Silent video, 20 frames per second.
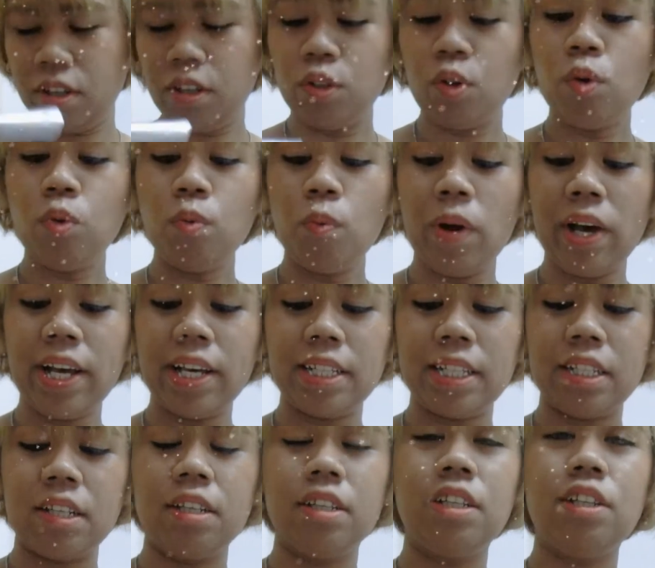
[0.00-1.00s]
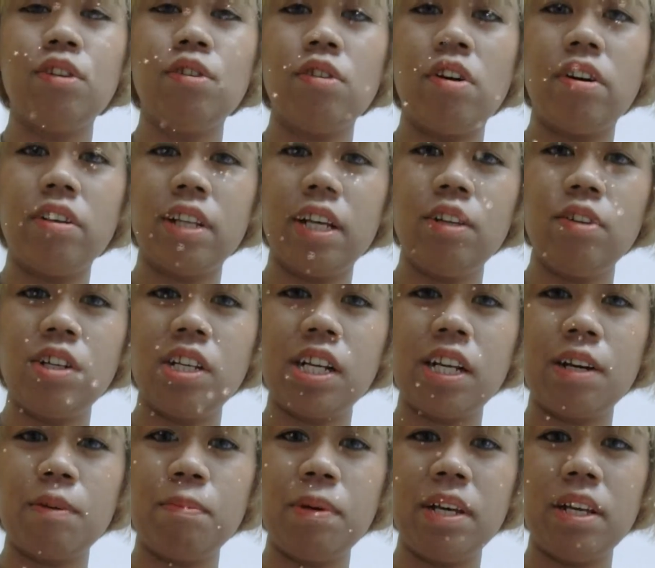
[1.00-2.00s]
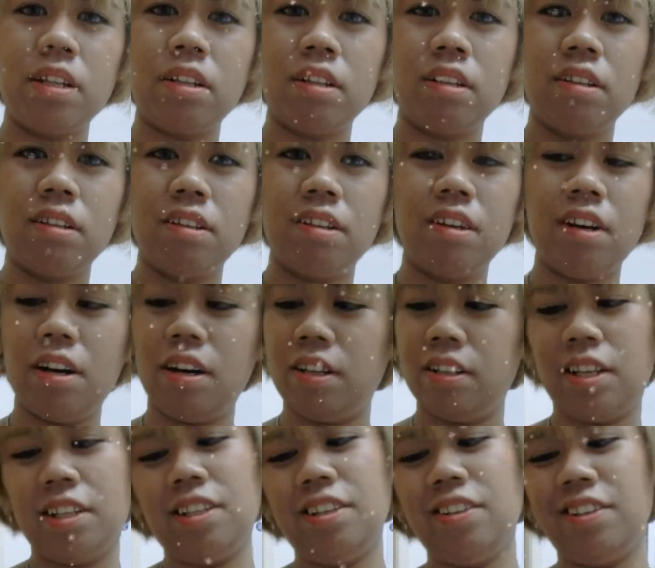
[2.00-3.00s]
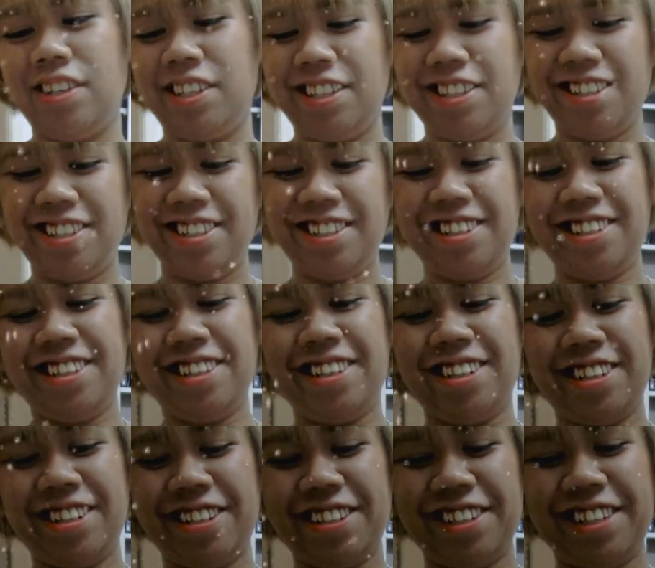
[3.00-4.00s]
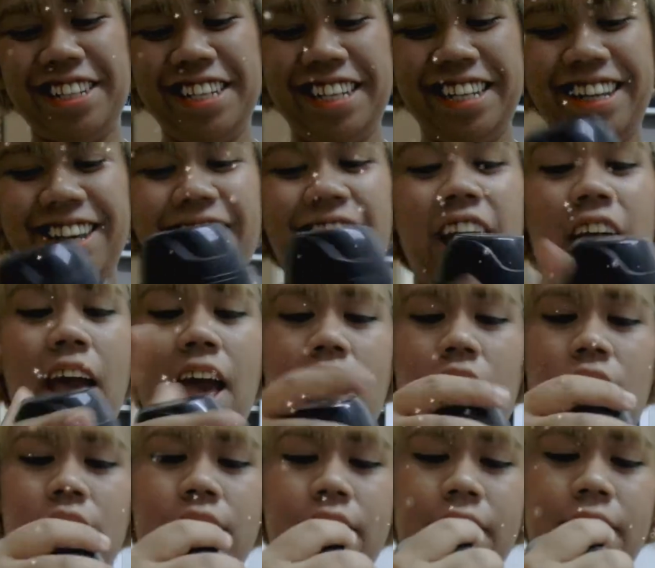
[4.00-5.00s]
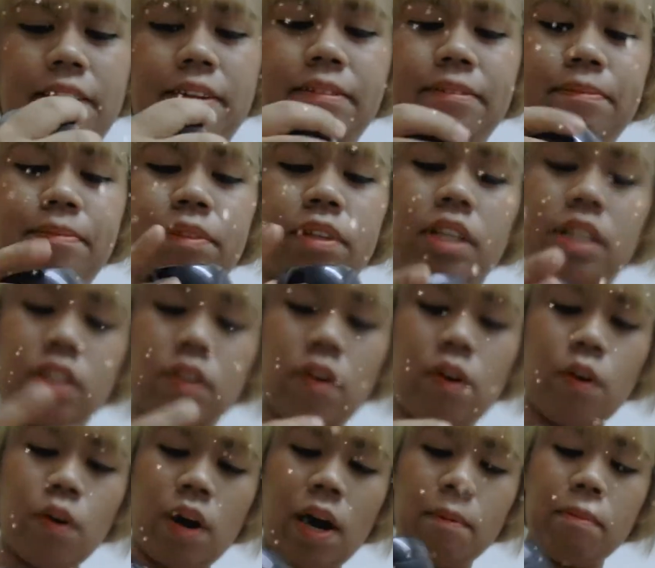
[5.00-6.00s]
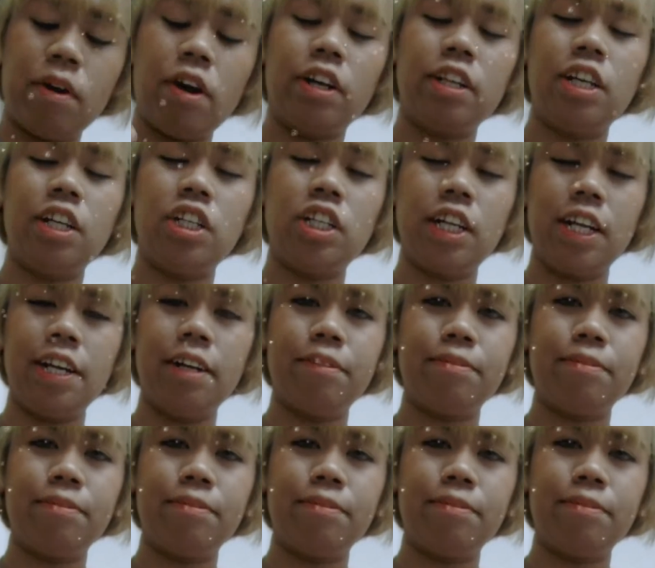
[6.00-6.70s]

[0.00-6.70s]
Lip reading: Don't waste. Still got. Then you shake a bit. Nothing really. Okay. Alright. So I'm gonna shake.